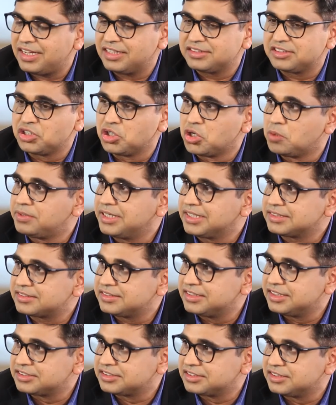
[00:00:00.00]
as a ULIP
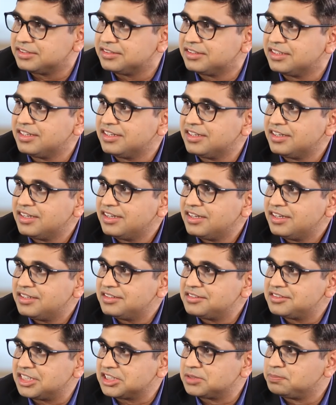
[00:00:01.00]
destination
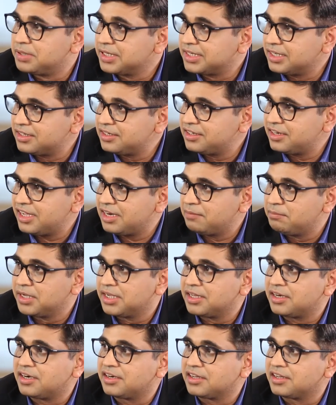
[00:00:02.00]
just begun
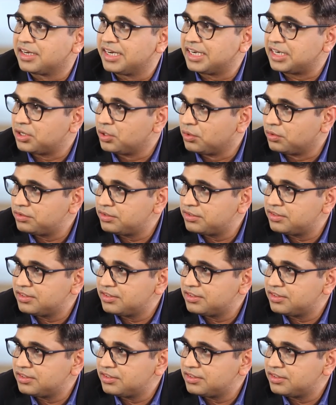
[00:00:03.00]
at a great note.